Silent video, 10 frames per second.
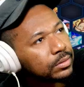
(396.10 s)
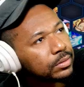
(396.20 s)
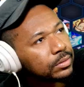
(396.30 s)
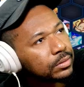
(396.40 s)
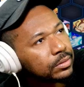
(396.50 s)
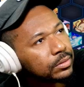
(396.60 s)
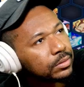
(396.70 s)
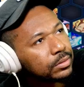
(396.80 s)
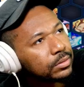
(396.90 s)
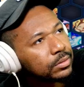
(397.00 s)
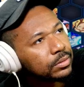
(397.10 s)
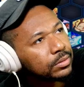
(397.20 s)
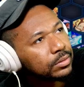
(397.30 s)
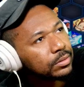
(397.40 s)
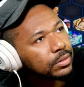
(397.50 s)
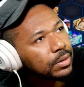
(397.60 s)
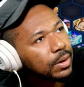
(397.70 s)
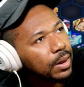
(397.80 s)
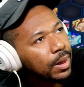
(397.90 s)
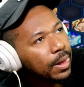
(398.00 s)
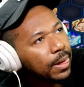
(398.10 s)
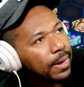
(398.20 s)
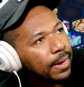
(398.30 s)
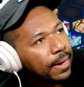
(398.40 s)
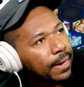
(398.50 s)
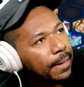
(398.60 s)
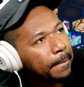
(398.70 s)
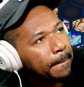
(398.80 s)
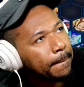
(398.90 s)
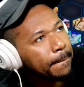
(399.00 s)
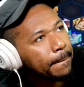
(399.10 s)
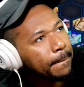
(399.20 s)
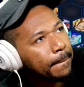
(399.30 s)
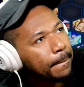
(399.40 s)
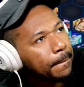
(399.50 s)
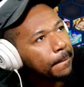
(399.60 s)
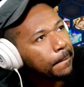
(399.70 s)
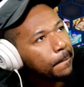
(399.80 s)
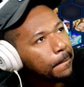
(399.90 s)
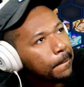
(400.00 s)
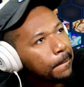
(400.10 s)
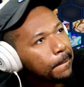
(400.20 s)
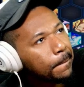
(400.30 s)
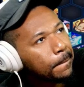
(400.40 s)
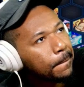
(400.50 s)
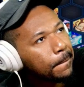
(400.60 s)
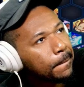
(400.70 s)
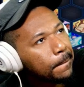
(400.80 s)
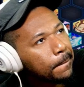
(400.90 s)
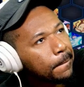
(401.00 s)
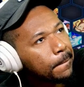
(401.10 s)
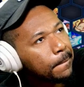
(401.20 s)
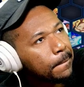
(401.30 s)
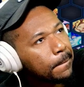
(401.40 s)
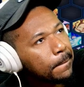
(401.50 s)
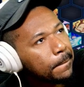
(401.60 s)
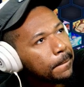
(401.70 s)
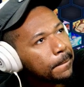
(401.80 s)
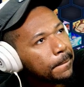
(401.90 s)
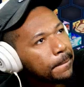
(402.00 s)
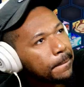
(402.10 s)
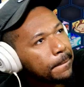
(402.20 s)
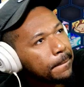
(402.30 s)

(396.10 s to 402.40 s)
No words are spoken by the person on screen.